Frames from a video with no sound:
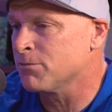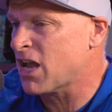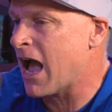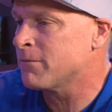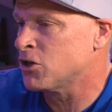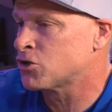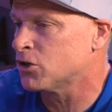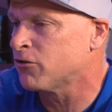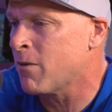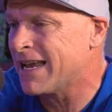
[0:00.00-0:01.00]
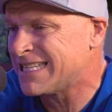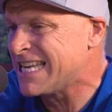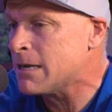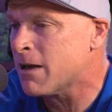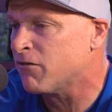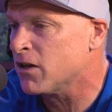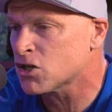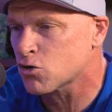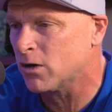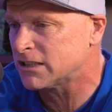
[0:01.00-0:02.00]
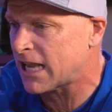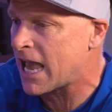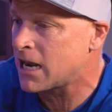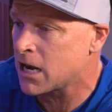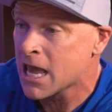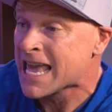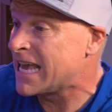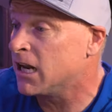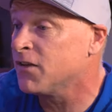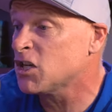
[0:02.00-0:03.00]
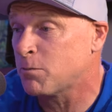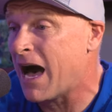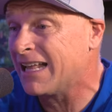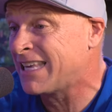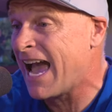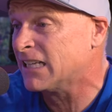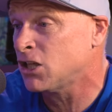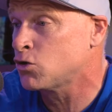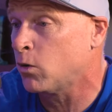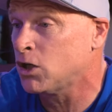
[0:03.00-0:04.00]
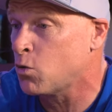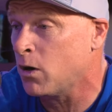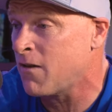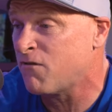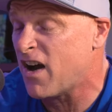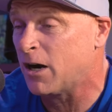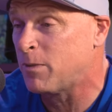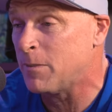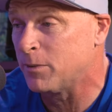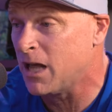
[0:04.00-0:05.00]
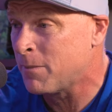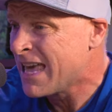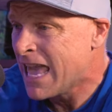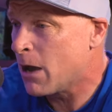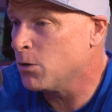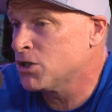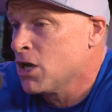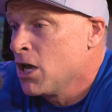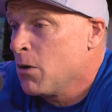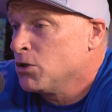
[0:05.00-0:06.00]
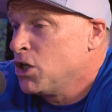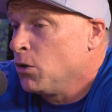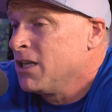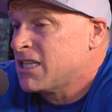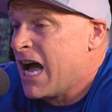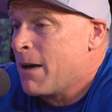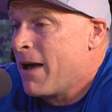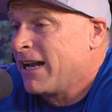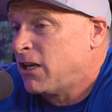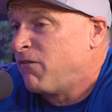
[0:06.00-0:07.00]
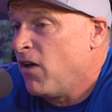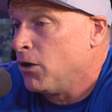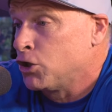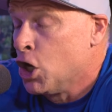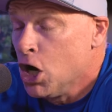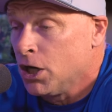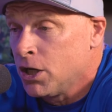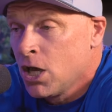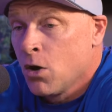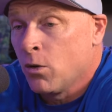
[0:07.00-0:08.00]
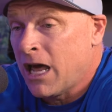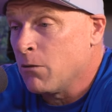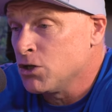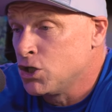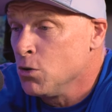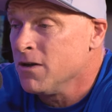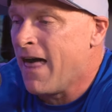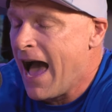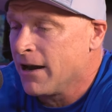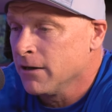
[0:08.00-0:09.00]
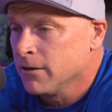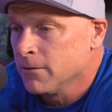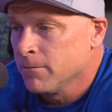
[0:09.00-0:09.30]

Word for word: sometimes and serve my team at Fitness Quest 10 and get on these podcasts in 2020 and fire people up. It was it was the only time I actually felt good when I was doing that